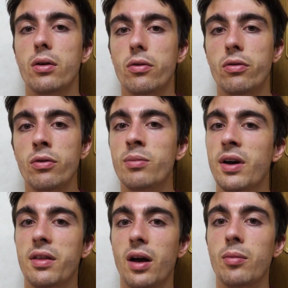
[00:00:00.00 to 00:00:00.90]
to
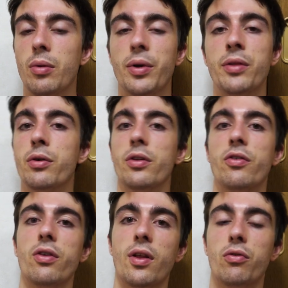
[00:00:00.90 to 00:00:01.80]
buy the album in the
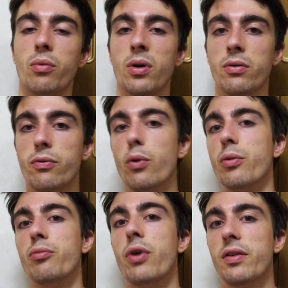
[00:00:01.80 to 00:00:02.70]
condition that you want for
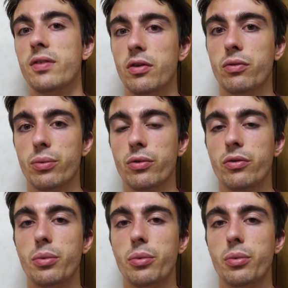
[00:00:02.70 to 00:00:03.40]
the price that you want?